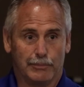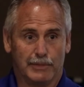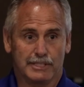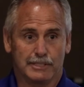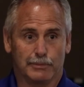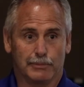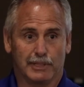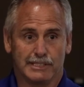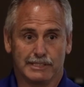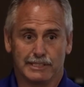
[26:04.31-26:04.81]

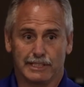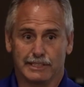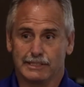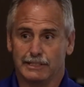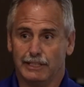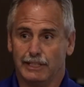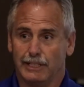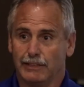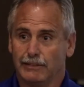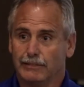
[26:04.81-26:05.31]
midget by
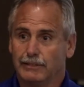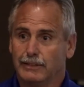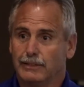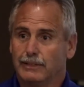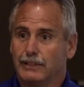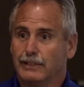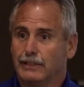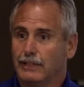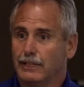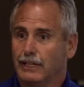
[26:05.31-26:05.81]
16.
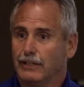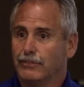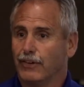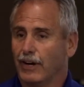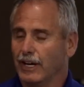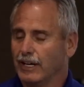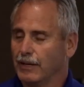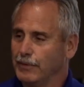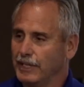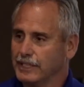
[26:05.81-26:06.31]
He
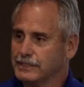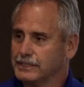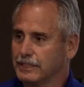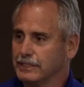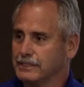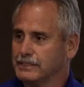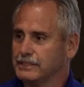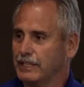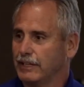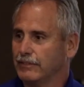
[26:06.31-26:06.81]
finally makes it
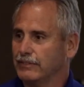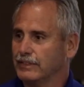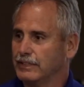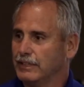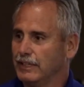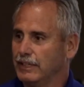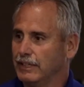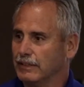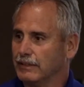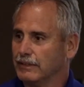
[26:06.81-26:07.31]
at
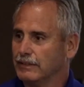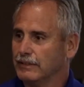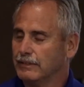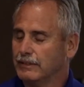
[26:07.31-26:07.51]
17.